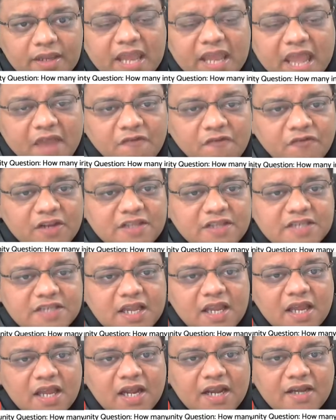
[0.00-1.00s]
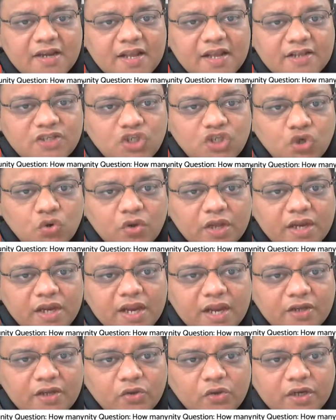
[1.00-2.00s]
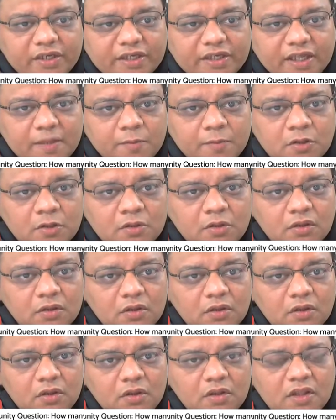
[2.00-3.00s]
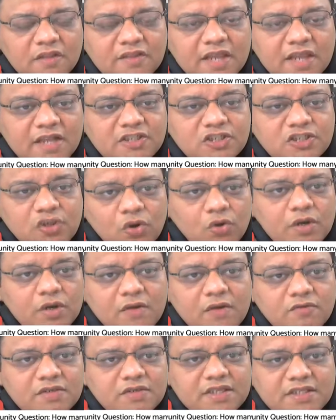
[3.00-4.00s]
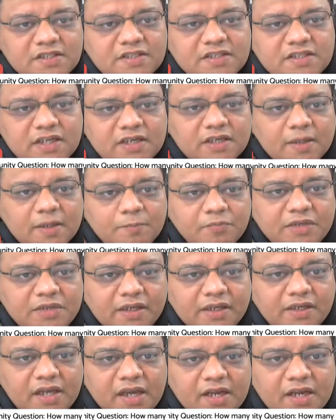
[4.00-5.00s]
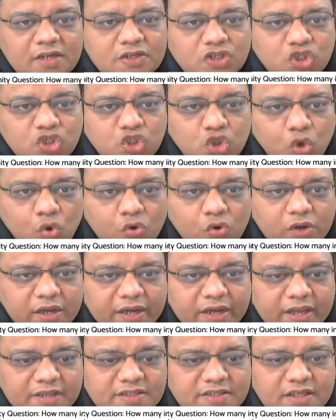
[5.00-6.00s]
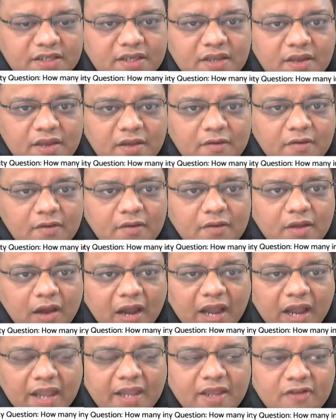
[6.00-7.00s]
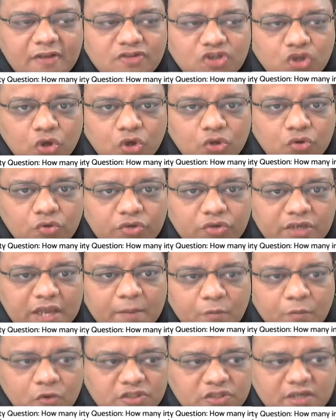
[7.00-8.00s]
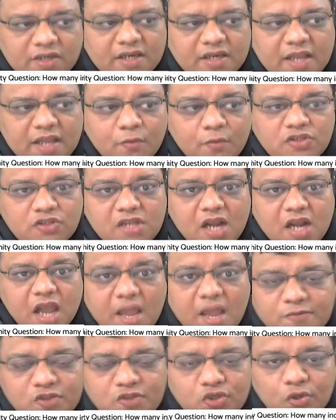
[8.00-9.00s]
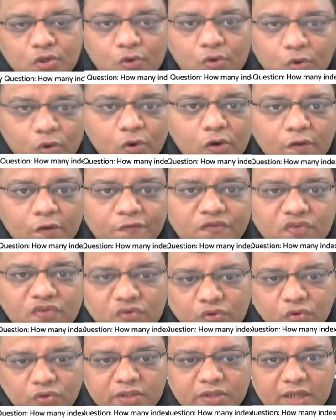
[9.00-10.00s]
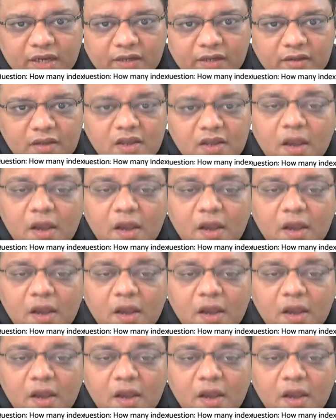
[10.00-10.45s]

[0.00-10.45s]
Every single index you create on a table, that slow down, insert, update, delete, so crazy. I can show you demos and demos, and I'm sure all of you know that.